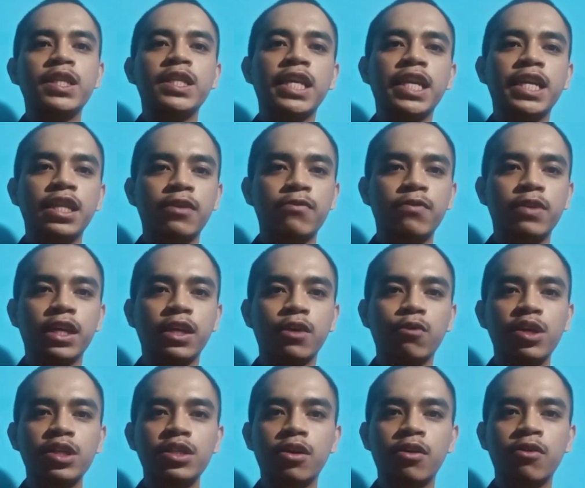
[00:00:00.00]
the native
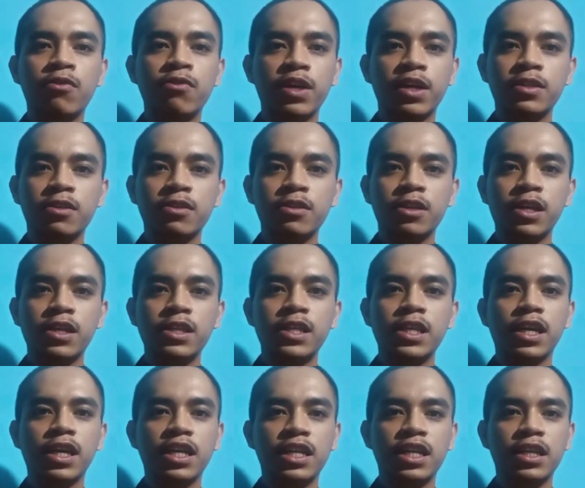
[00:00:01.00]
language of exercising